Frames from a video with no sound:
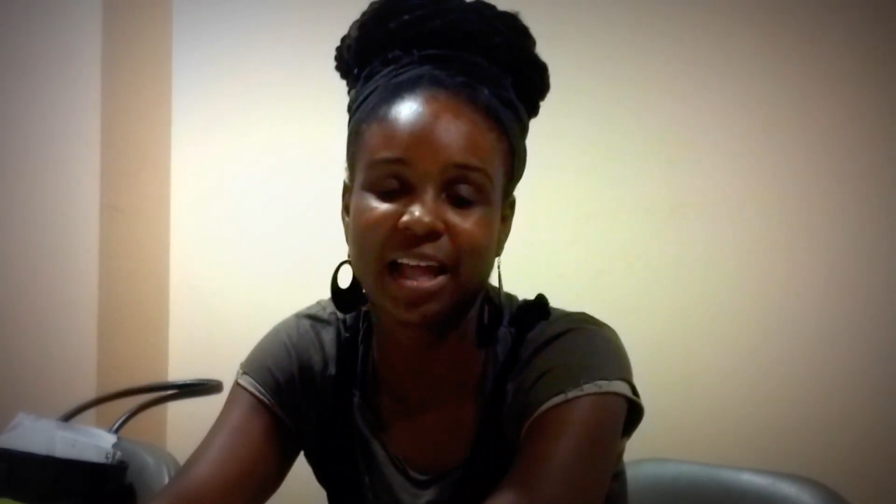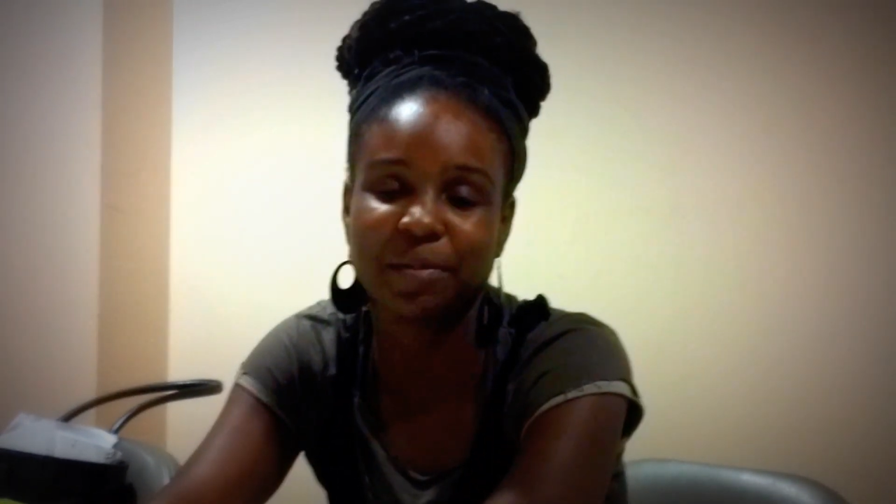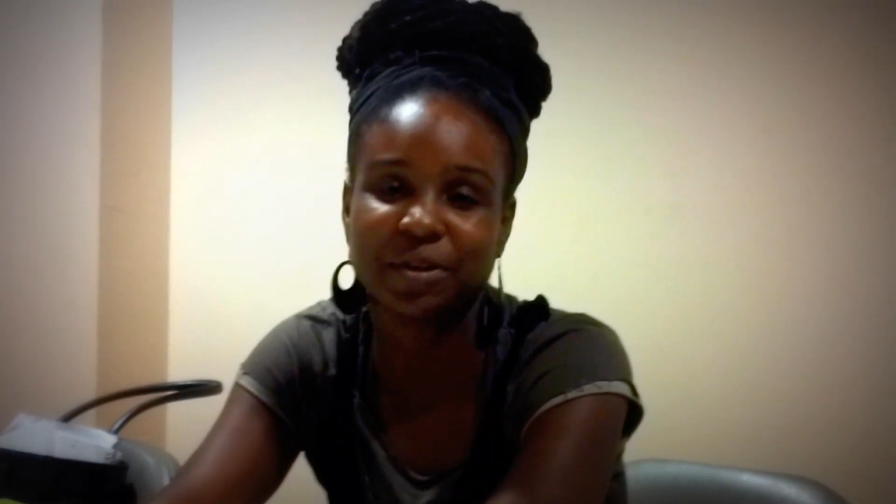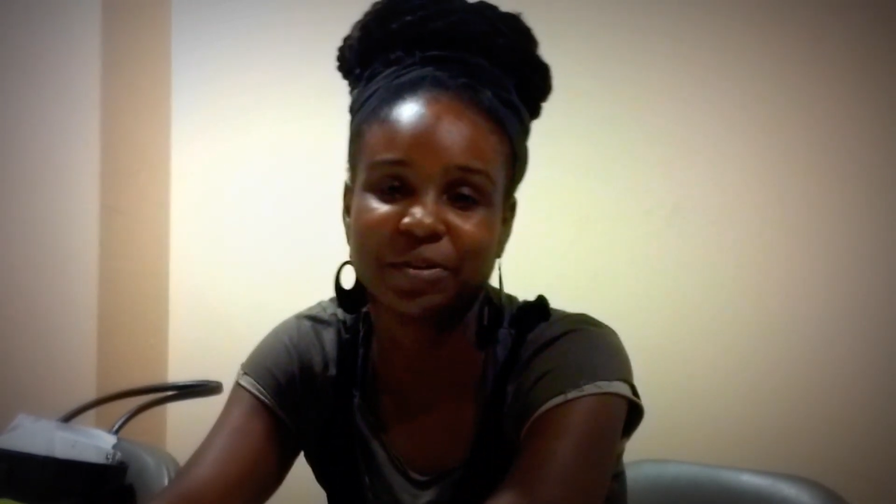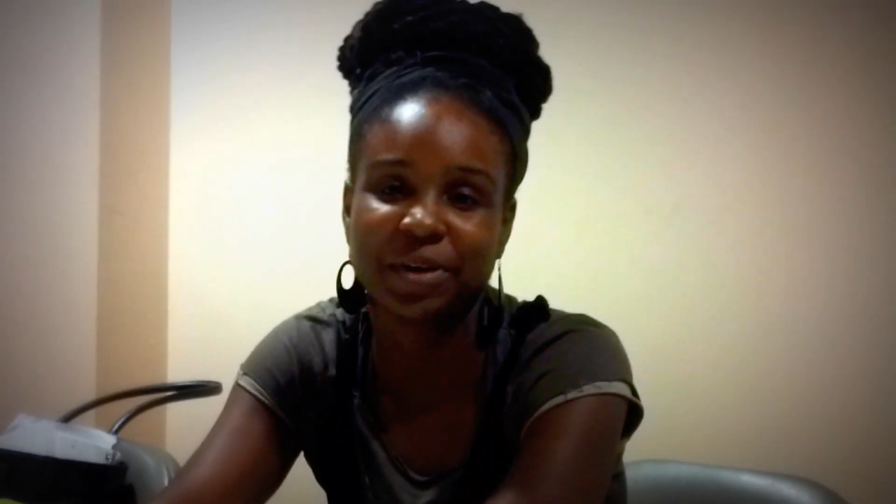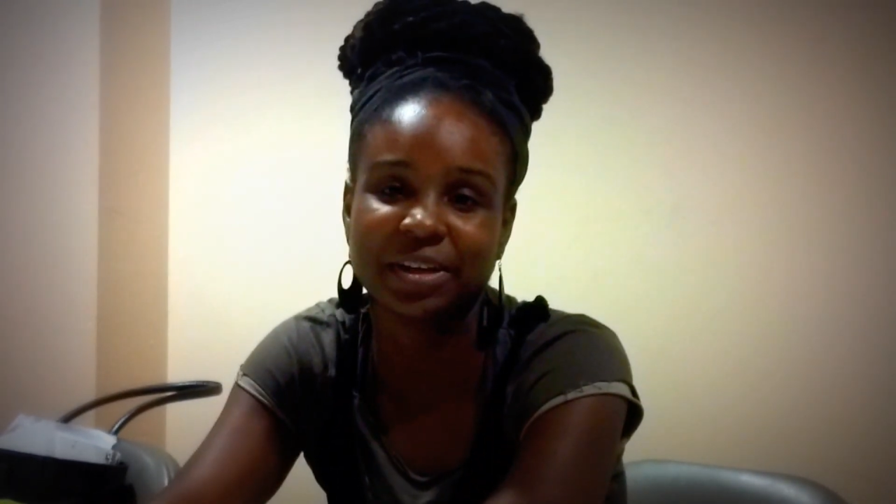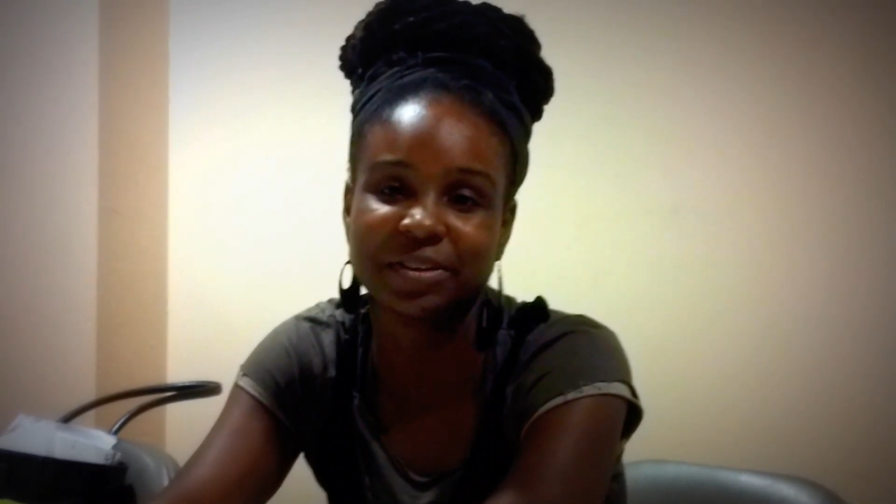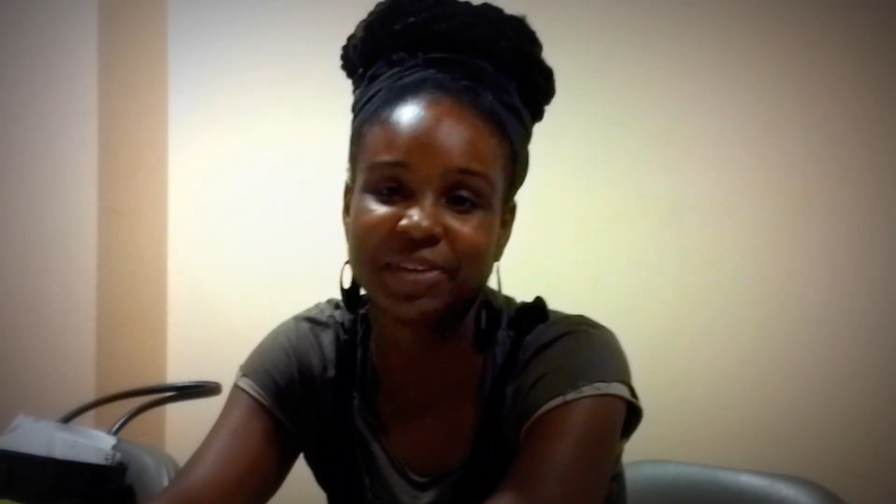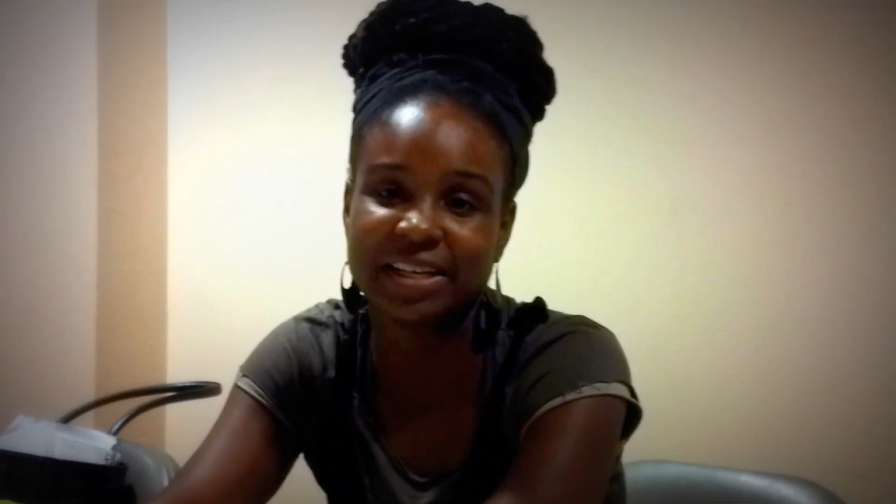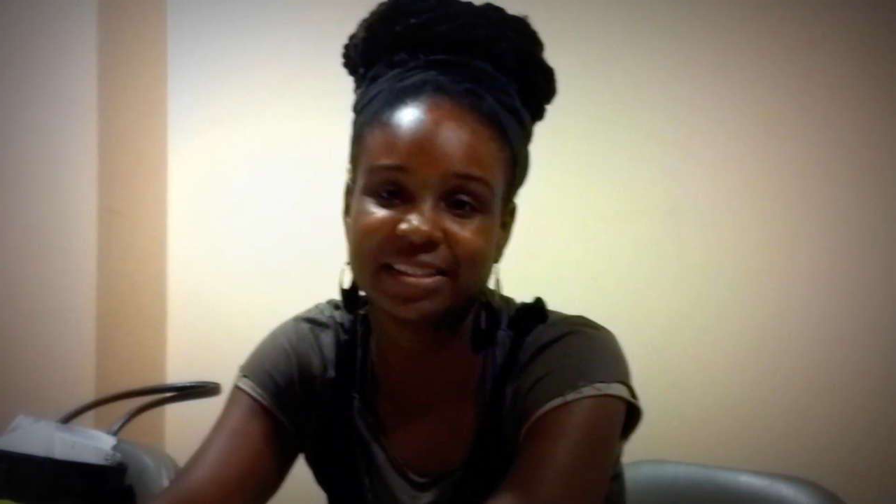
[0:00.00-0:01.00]
and I'm
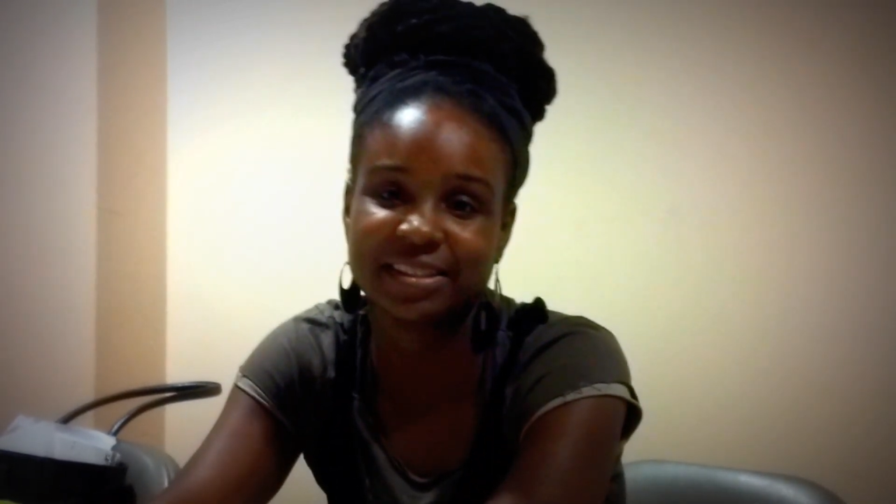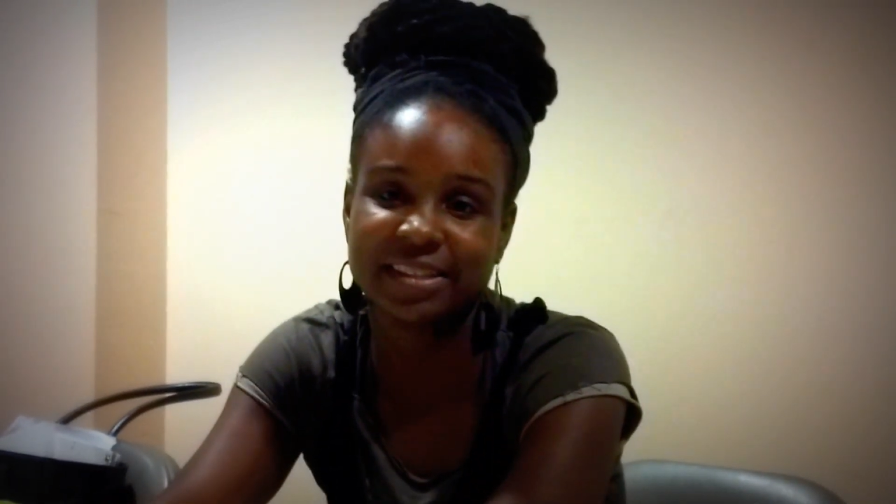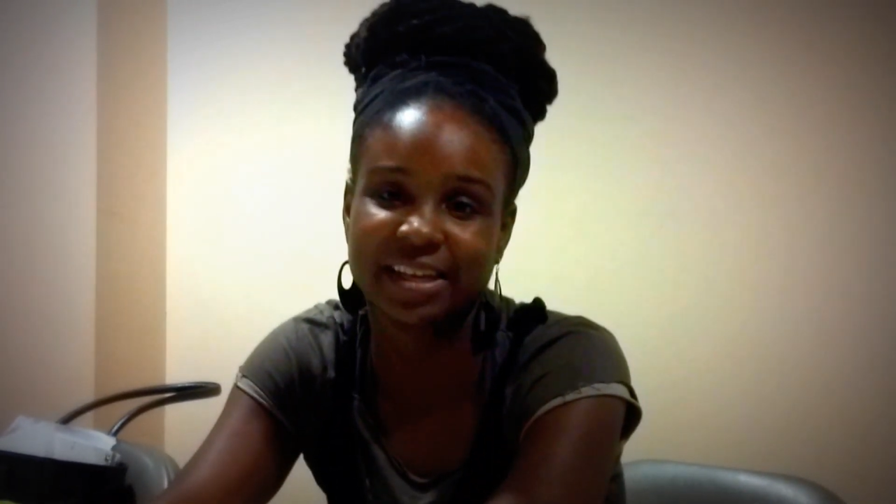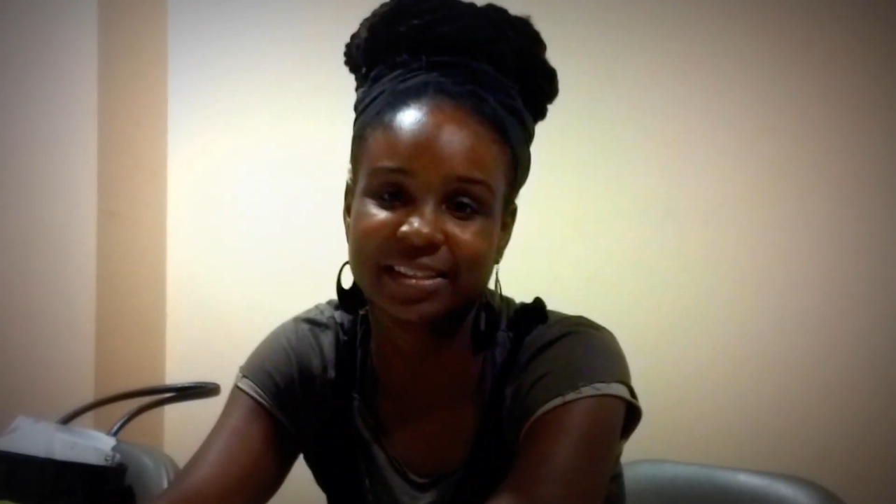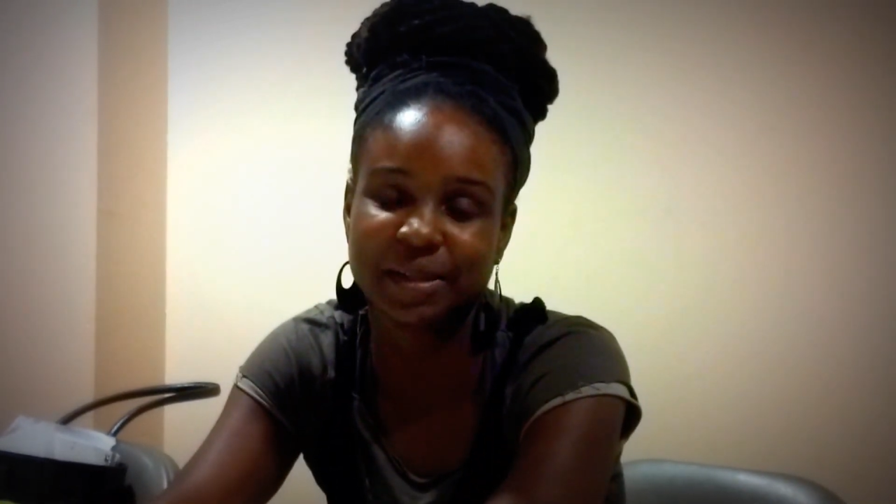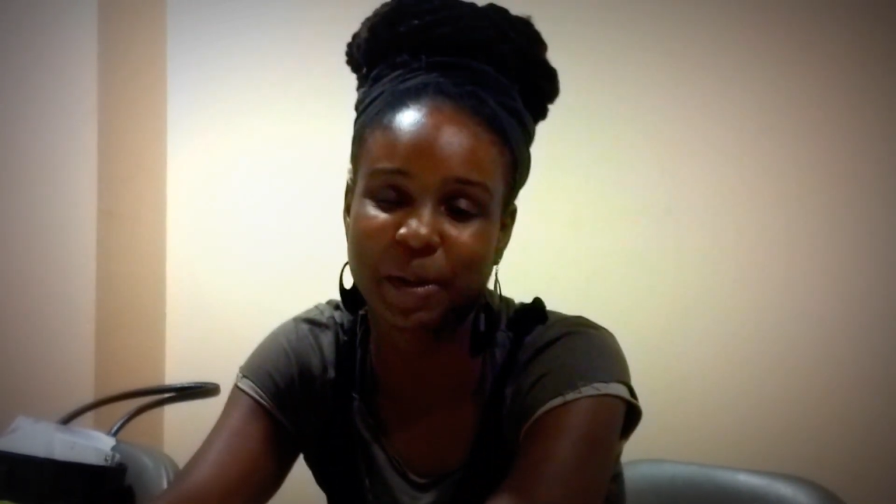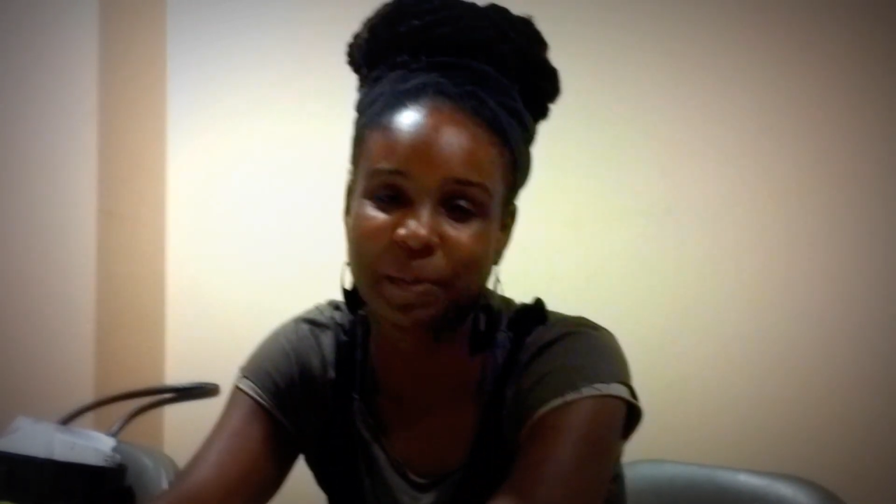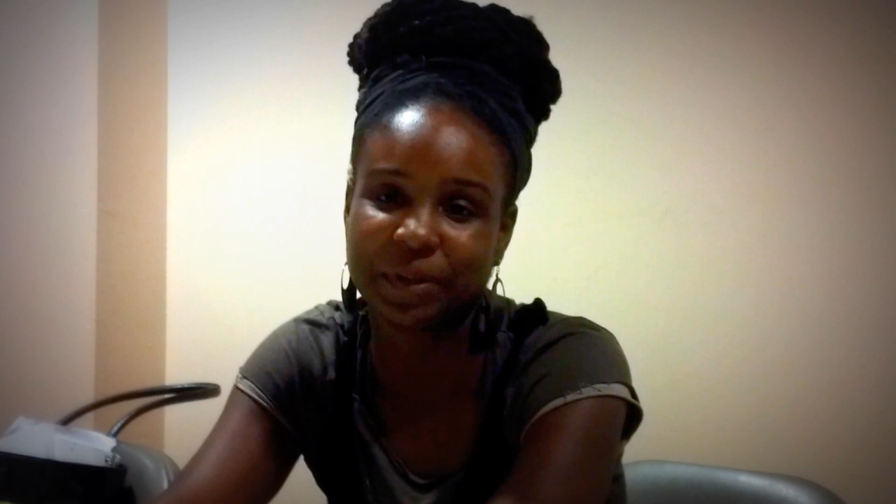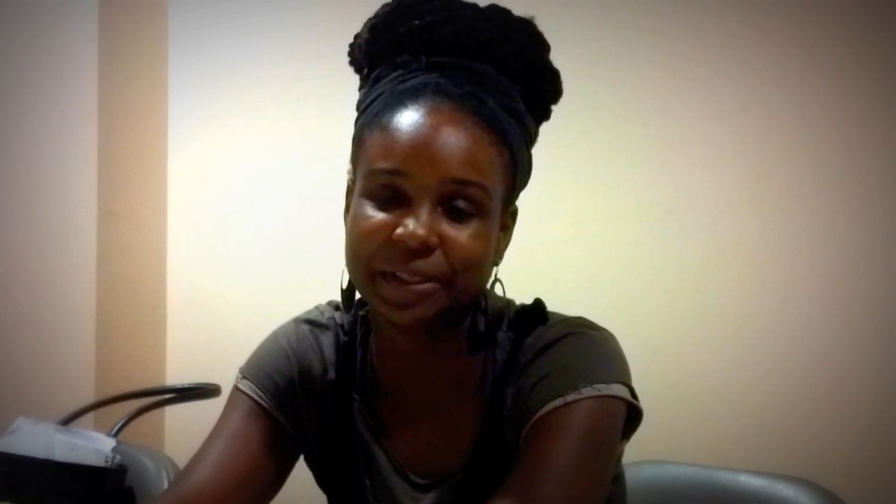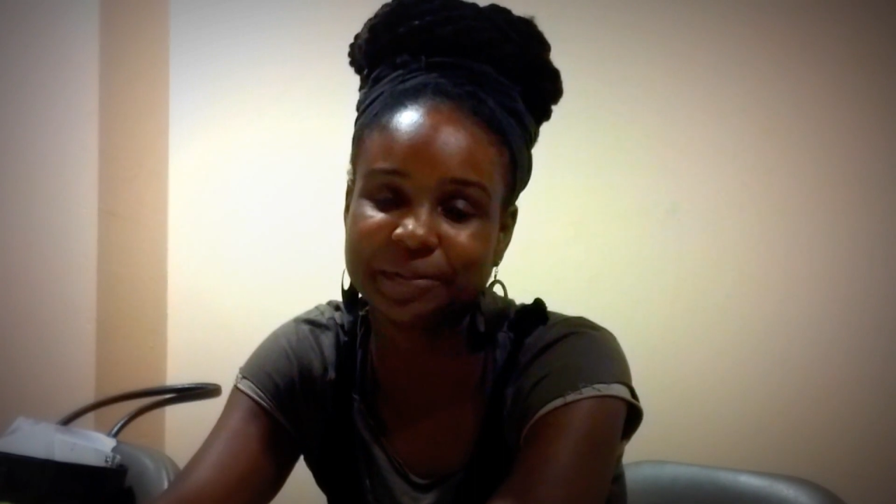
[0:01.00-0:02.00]
director of Essence Dance
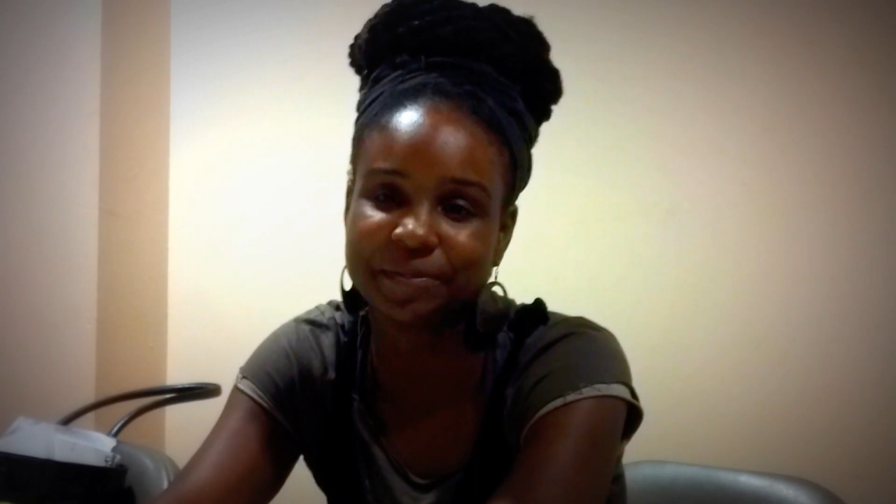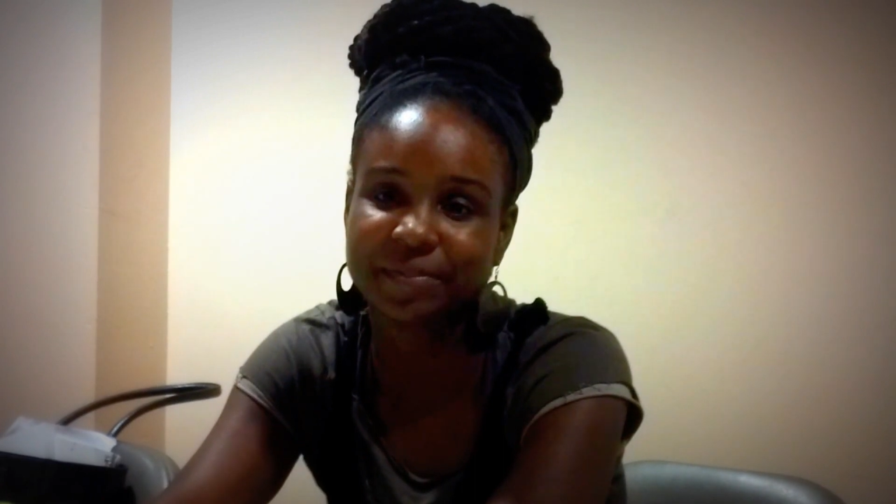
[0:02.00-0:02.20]
Company.